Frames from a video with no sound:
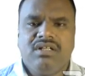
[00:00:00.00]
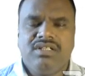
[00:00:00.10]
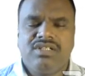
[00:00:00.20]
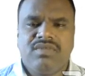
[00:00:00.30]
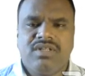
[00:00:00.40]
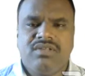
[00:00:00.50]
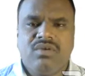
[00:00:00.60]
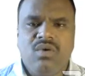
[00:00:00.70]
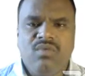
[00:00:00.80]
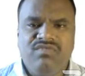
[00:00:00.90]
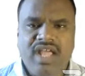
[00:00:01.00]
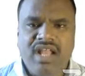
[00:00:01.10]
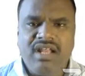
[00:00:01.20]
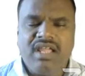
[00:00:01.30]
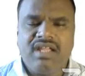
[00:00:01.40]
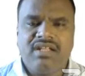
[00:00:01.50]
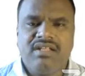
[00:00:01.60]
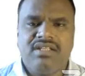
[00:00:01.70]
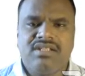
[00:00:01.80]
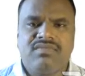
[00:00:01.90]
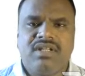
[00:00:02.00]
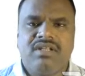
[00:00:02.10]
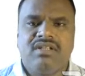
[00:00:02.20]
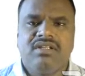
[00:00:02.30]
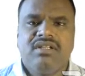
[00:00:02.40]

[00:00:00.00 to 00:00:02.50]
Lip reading: it will grow well, and it will,